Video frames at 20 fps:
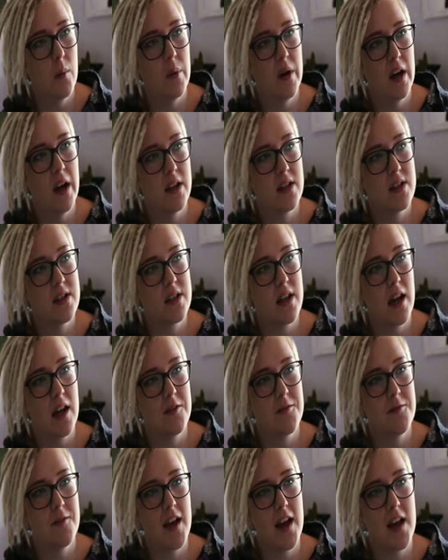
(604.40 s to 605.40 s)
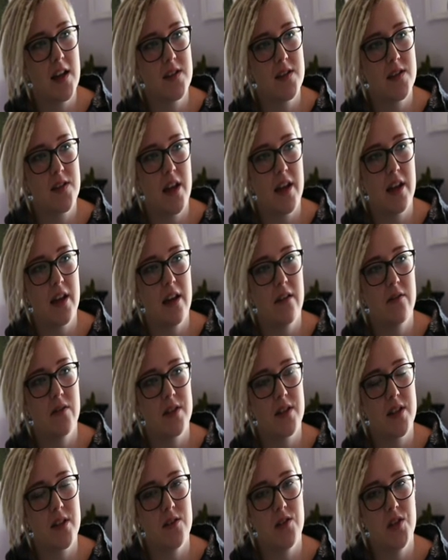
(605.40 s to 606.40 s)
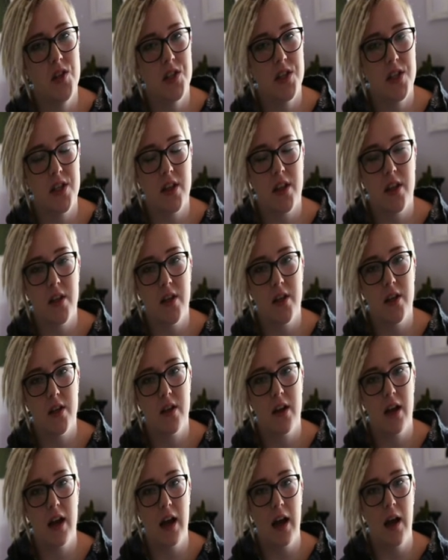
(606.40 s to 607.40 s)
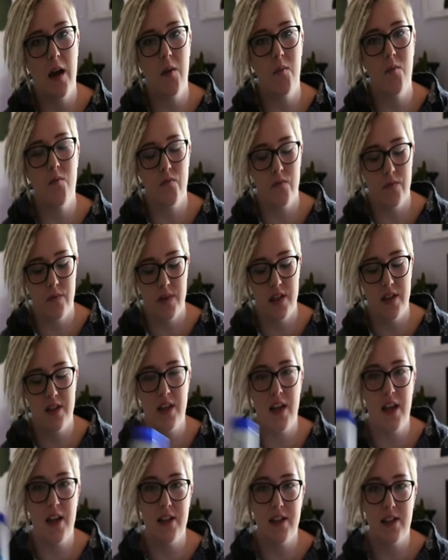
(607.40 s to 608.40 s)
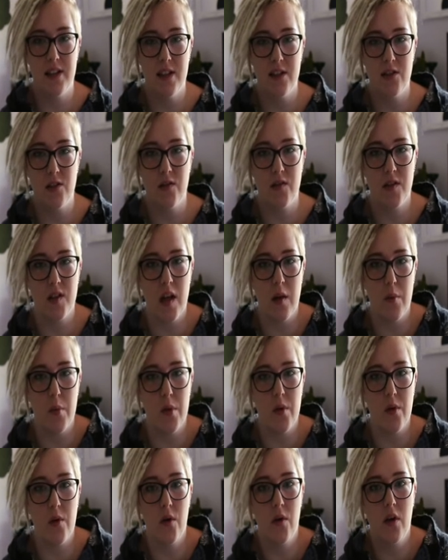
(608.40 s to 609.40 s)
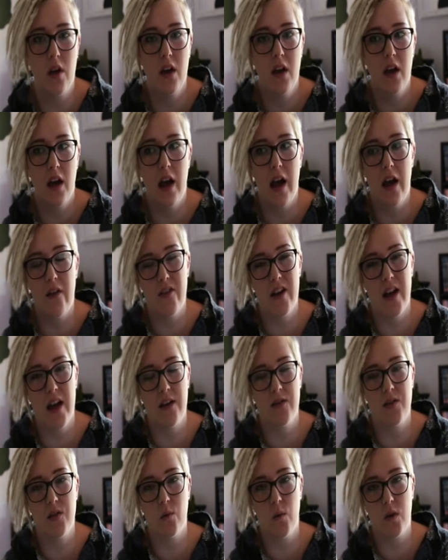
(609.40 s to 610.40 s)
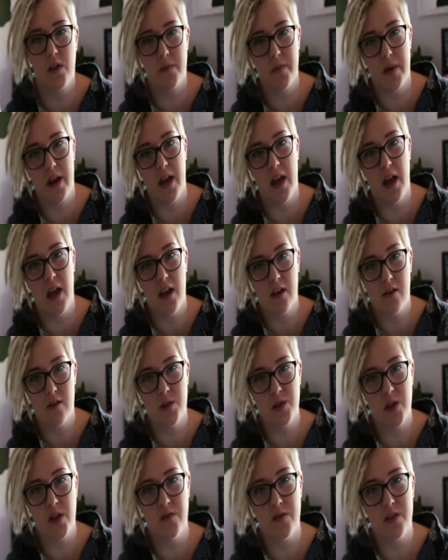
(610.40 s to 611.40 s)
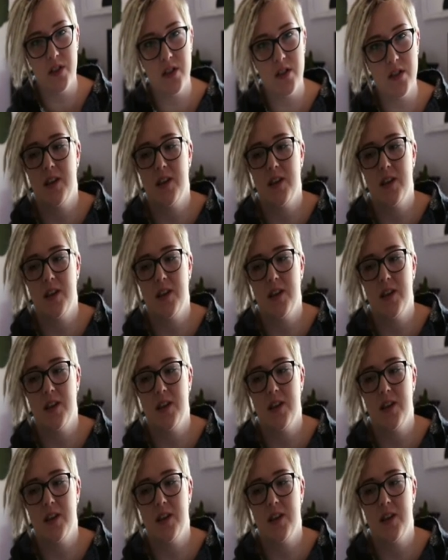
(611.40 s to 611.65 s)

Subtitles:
but I found that ever since using the this anti-dandruff shampoo, I haven't had to wash my hair as often.